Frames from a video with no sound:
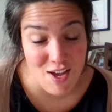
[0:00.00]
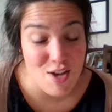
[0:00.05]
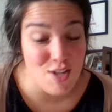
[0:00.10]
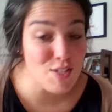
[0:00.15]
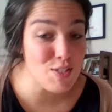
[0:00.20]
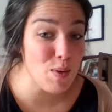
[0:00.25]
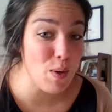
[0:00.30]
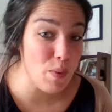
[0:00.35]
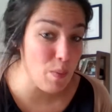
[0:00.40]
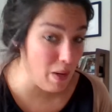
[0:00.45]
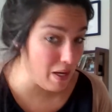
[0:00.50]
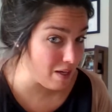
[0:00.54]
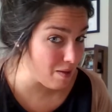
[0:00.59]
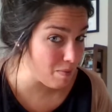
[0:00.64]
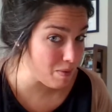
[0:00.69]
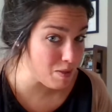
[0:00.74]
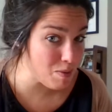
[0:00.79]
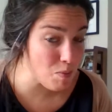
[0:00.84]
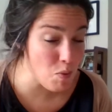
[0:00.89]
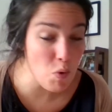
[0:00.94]
So I wake
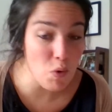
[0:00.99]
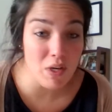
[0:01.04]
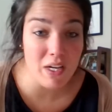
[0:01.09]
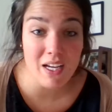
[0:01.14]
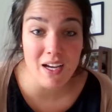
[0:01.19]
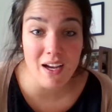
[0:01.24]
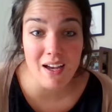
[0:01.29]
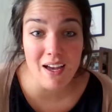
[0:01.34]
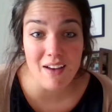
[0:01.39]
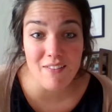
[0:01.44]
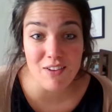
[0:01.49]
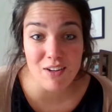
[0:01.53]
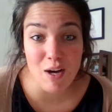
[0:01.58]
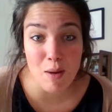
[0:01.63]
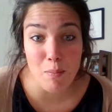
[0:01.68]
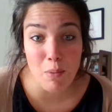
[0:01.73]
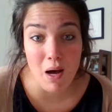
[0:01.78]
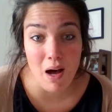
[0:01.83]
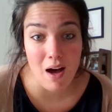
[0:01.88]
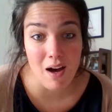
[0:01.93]
up in the morning, I have a
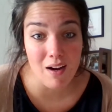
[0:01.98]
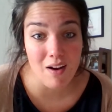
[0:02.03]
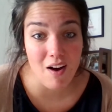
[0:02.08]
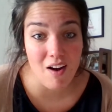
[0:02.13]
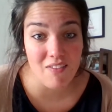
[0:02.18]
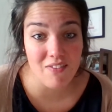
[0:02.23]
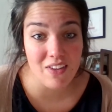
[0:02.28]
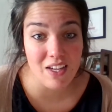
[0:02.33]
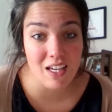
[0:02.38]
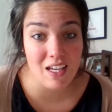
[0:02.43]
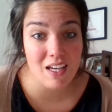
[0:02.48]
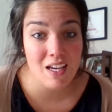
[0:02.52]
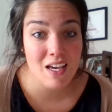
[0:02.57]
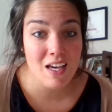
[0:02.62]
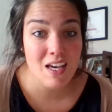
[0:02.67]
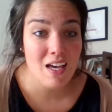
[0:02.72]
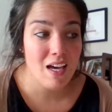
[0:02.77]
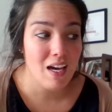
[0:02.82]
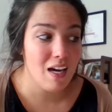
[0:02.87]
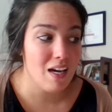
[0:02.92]
cup of hot coffee,
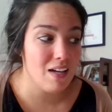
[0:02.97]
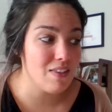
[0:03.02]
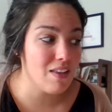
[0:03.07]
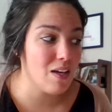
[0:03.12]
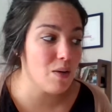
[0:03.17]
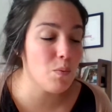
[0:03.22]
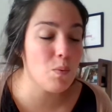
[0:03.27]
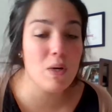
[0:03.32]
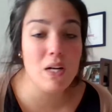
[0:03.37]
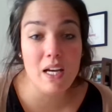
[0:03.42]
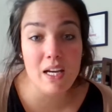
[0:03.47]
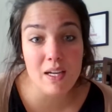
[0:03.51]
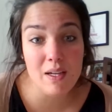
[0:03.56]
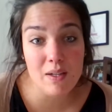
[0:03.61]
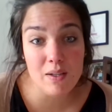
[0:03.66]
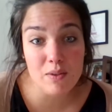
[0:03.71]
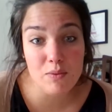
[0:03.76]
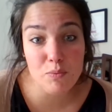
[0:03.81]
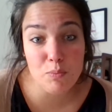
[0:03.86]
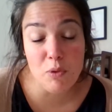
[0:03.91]
and then when
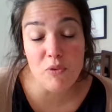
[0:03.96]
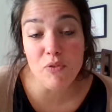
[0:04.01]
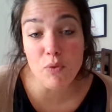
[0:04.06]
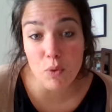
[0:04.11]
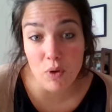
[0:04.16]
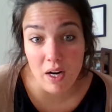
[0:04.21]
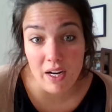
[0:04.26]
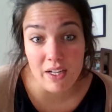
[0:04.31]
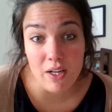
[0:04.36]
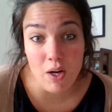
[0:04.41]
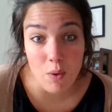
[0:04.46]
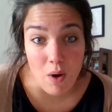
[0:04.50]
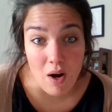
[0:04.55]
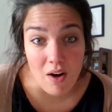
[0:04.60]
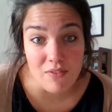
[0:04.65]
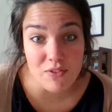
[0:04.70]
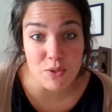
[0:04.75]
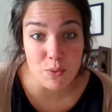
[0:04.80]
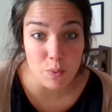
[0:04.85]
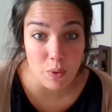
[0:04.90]
I before I go
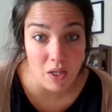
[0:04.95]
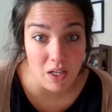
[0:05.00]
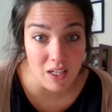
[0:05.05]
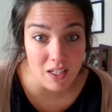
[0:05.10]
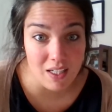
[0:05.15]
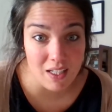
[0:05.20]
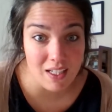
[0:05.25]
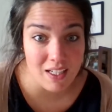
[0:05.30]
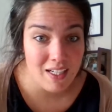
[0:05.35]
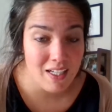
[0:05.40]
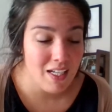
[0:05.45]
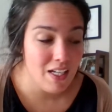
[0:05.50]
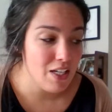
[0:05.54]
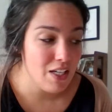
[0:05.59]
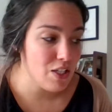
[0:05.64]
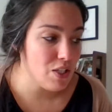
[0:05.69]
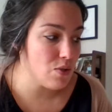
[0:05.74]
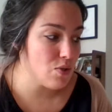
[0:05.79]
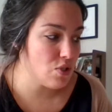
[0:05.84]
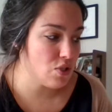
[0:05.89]
off to work,
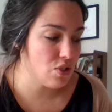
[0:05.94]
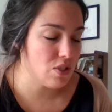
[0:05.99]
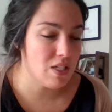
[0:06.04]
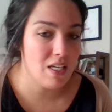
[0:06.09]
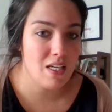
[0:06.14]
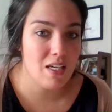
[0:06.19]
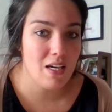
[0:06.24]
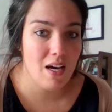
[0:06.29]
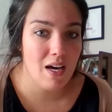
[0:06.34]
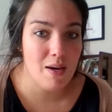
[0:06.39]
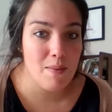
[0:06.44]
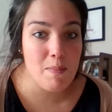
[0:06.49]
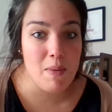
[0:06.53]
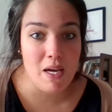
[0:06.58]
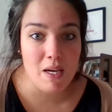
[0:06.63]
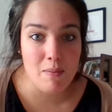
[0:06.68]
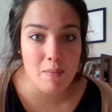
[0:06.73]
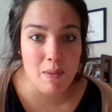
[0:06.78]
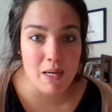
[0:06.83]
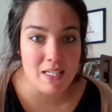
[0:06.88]
usually I
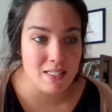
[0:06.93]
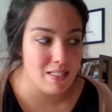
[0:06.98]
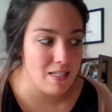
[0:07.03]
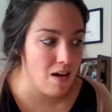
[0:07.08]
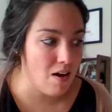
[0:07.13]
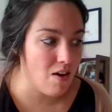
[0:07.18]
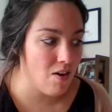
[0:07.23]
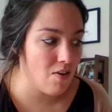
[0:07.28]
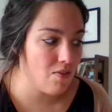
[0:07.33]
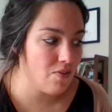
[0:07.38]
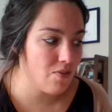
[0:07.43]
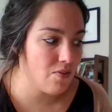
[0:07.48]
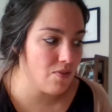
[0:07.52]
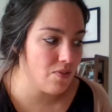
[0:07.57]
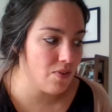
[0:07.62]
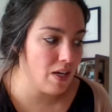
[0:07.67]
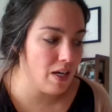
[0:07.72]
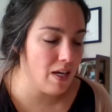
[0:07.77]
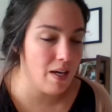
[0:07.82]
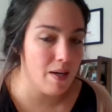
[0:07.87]
make myself
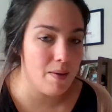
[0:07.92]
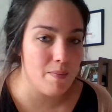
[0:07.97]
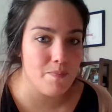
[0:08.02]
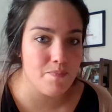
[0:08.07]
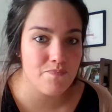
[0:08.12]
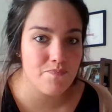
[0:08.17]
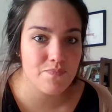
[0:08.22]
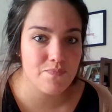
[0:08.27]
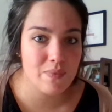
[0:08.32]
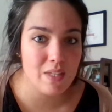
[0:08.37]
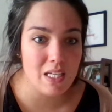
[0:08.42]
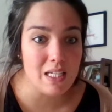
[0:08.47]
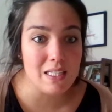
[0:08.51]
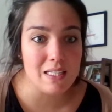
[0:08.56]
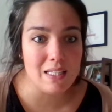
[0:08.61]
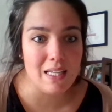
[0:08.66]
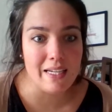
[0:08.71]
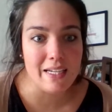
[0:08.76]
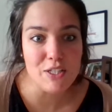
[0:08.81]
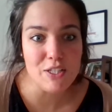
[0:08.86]
um, in
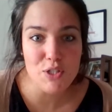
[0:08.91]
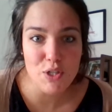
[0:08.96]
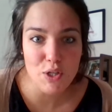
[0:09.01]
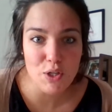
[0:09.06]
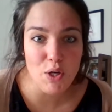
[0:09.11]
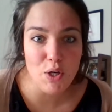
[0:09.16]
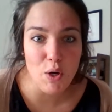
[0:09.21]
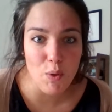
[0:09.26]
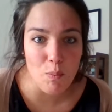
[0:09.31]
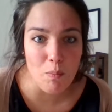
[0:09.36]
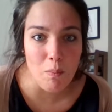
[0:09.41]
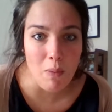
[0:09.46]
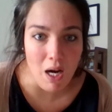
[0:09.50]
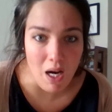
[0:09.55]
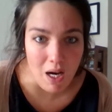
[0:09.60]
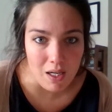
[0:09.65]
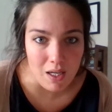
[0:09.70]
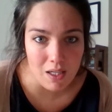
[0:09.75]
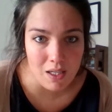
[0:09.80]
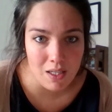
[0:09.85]
like a to-go
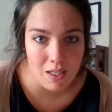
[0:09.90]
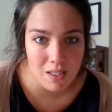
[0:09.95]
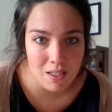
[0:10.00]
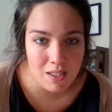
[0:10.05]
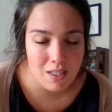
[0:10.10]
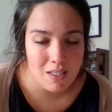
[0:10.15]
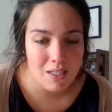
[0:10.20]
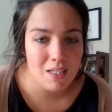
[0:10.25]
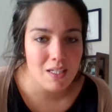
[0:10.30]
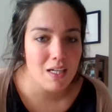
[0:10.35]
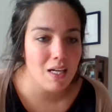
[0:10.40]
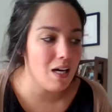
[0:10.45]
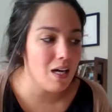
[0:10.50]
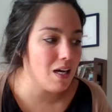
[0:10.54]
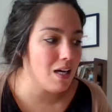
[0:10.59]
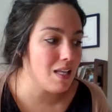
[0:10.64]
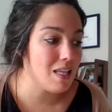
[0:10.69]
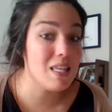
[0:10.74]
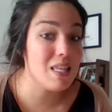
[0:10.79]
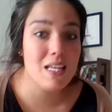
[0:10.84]
mug
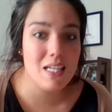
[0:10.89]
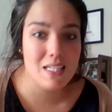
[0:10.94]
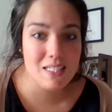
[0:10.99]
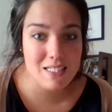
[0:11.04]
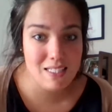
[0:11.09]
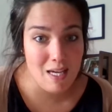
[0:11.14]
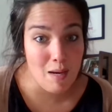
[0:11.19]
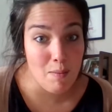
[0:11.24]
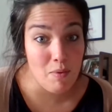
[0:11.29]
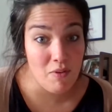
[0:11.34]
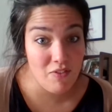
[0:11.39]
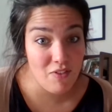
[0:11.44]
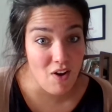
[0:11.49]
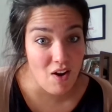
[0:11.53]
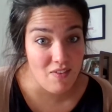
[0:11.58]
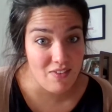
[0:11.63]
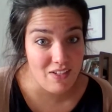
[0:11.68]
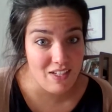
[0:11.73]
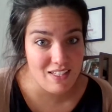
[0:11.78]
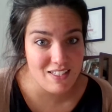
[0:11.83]
uh, this cup of
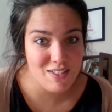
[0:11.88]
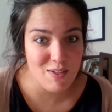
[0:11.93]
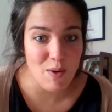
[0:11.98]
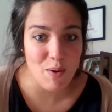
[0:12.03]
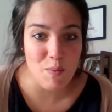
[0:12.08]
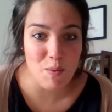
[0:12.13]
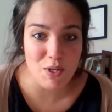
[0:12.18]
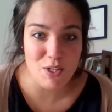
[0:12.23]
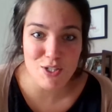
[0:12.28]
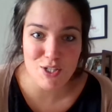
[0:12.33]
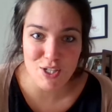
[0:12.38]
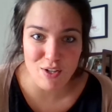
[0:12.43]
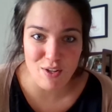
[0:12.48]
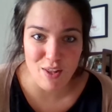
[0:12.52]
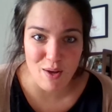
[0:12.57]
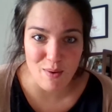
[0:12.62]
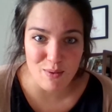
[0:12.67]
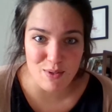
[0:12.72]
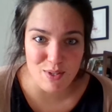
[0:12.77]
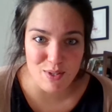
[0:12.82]
coffee. So I want to share
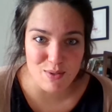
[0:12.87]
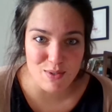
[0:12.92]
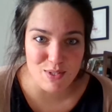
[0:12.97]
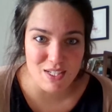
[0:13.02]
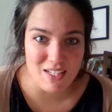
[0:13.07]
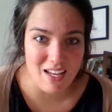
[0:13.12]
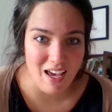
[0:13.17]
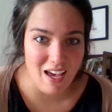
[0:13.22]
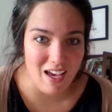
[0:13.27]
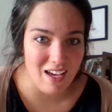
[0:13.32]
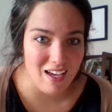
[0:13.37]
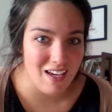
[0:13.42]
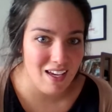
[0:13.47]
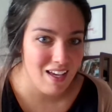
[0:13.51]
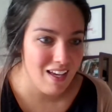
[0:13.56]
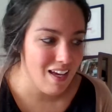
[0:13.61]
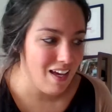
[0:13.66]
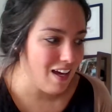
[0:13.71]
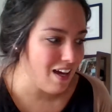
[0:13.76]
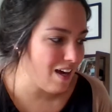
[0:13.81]
that with you today,
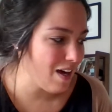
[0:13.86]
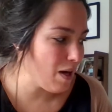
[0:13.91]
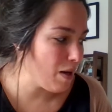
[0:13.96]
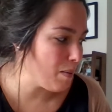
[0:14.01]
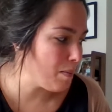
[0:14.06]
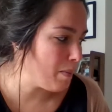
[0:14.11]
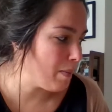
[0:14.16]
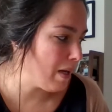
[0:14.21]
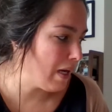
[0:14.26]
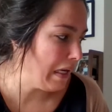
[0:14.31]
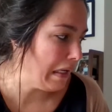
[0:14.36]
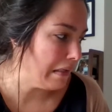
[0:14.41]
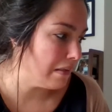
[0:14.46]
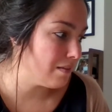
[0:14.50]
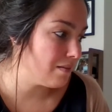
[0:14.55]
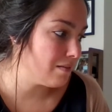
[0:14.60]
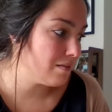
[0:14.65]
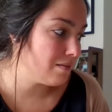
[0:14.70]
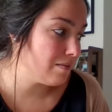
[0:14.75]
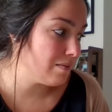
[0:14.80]
um,
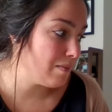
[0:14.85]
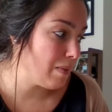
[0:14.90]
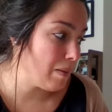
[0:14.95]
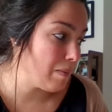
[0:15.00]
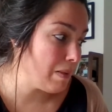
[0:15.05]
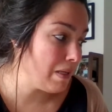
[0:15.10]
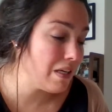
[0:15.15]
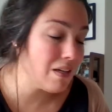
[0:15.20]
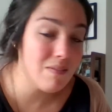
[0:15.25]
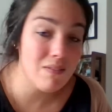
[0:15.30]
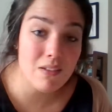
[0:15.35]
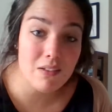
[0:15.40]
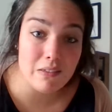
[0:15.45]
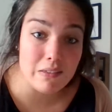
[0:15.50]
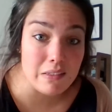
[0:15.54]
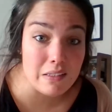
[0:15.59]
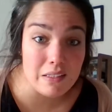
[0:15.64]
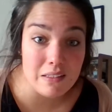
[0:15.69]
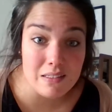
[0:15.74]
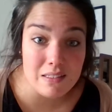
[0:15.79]
and maybe give you a
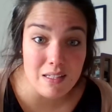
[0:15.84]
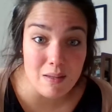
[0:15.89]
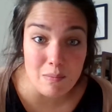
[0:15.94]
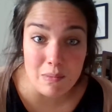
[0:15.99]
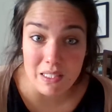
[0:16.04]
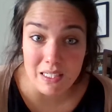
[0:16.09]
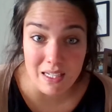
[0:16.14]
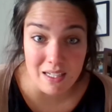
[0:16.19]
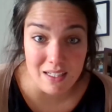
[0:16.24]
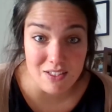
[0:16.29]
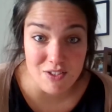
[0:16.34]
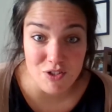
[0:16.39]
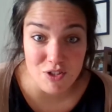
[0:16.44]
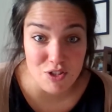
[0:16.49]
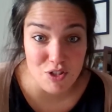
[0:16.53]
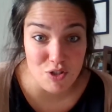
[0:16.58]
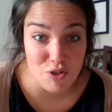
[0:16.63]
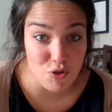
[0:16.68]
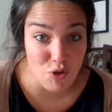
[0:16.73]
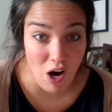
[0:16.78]
little something extra
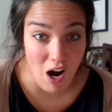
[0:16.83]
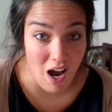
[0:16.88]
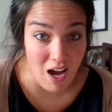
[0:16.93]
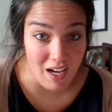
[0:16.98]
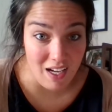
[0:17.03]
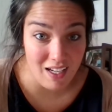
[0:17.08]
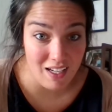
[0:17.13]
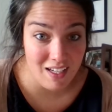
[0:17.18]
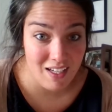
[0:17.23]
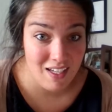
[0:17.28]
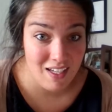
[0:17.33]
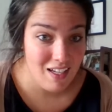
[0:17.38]
to try.